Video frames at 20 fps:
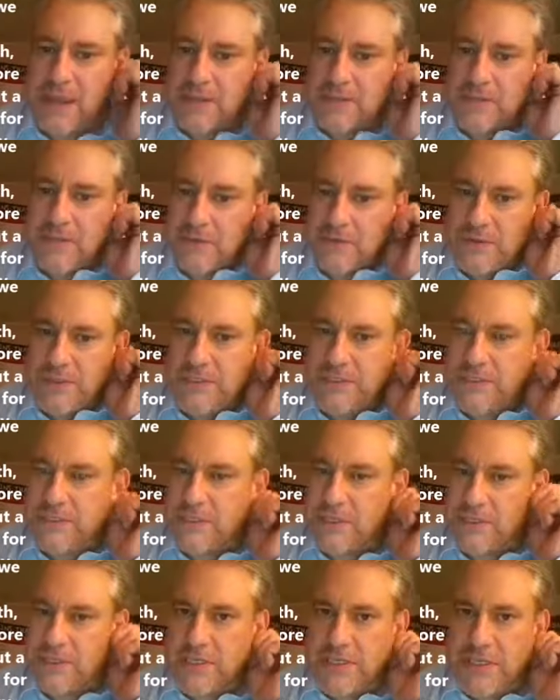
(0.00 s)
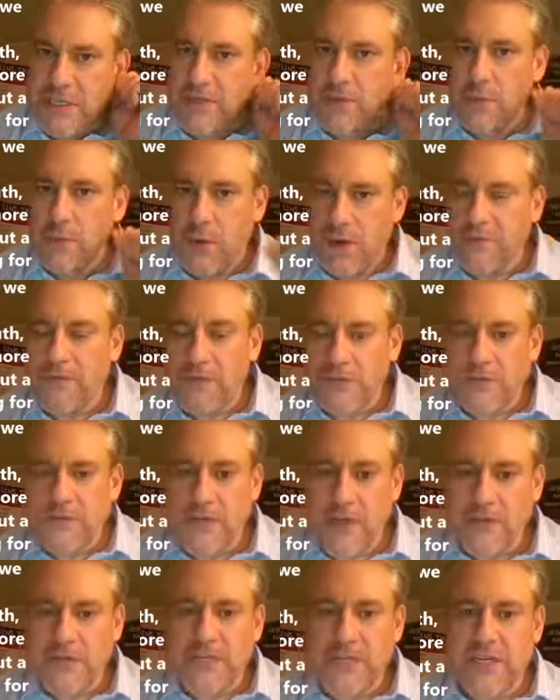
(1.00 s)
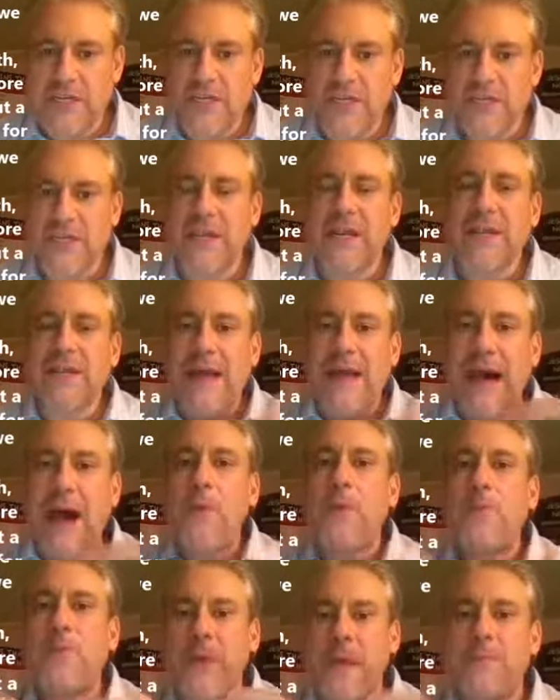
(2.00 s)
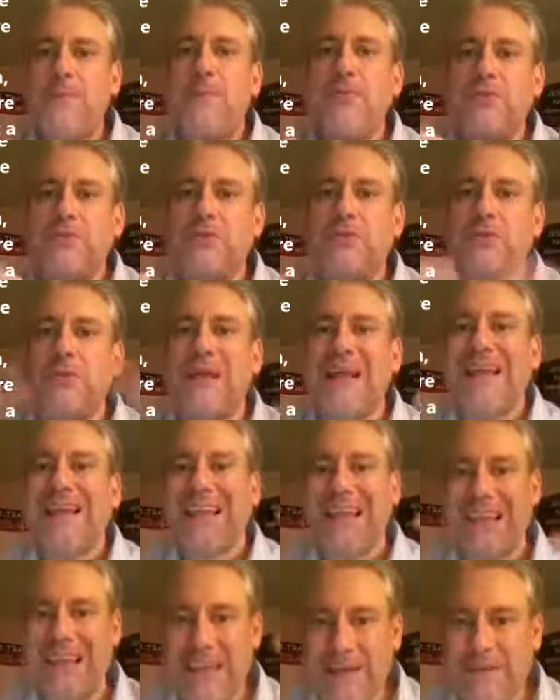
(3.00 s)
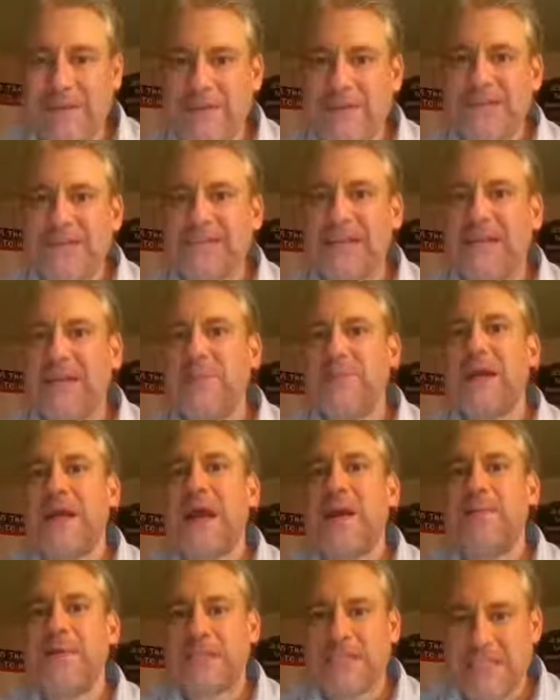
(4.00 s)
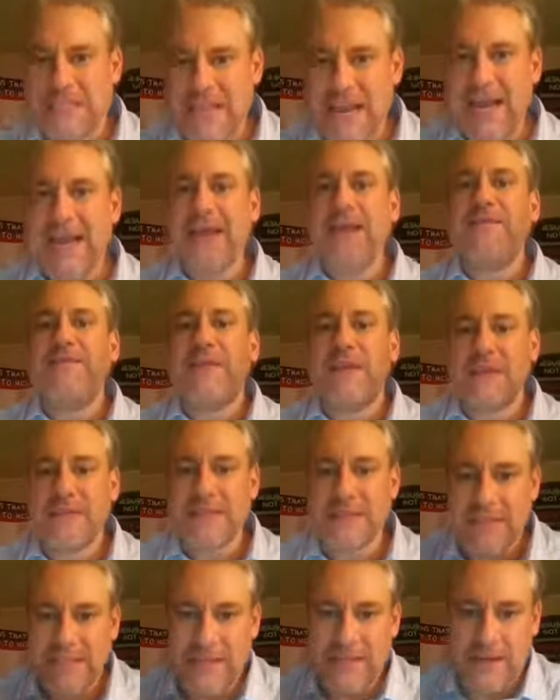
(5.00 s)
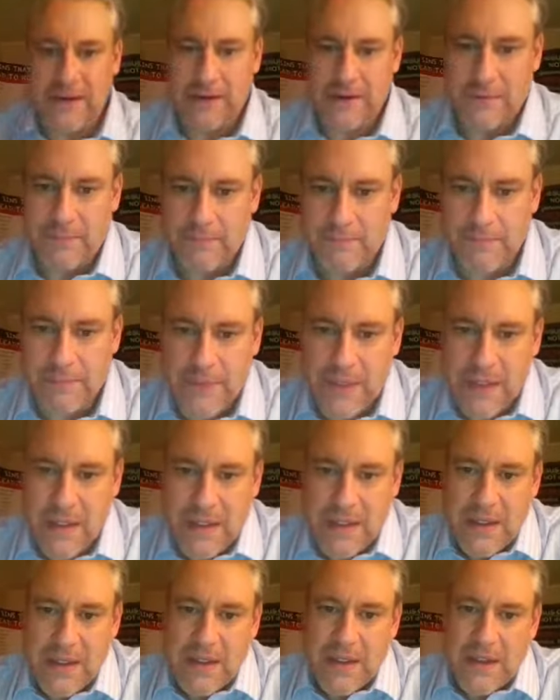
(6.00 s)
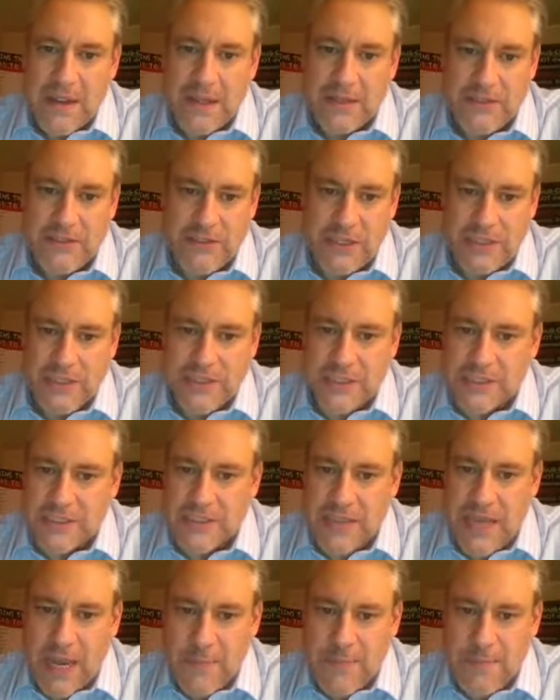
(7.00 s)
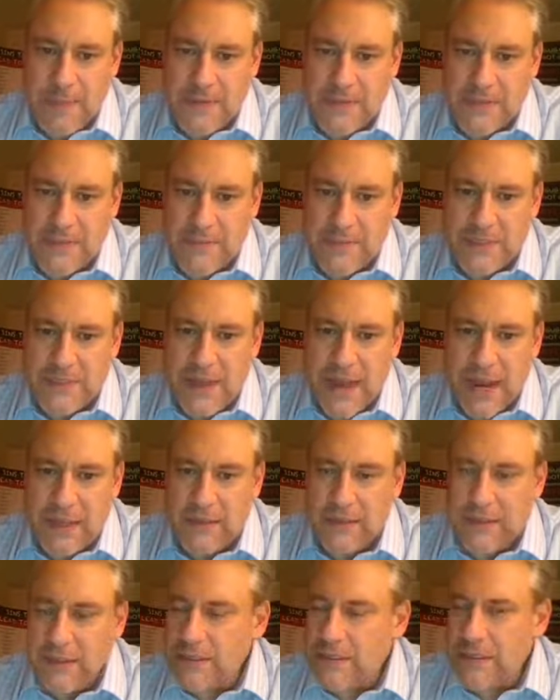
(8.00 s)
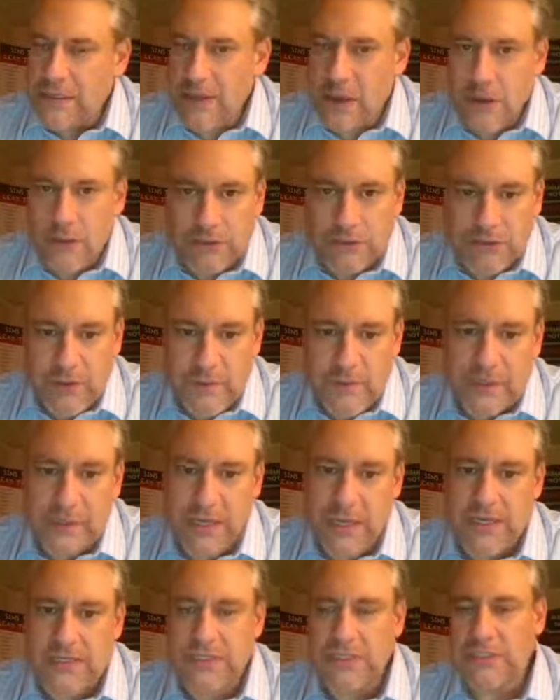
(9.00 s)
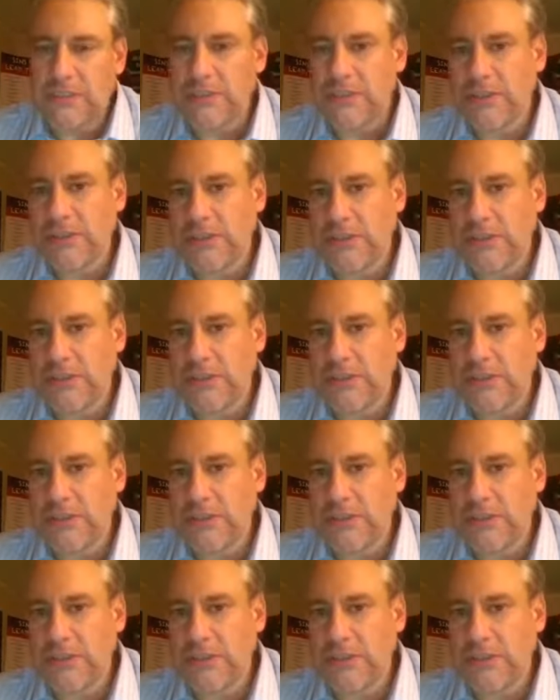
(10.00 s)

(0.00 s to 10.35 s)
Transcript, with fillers: So this is just another one of those false teachings that allow people to live in sin and become a saved sinner. It's just escapism mentality, no tribulation,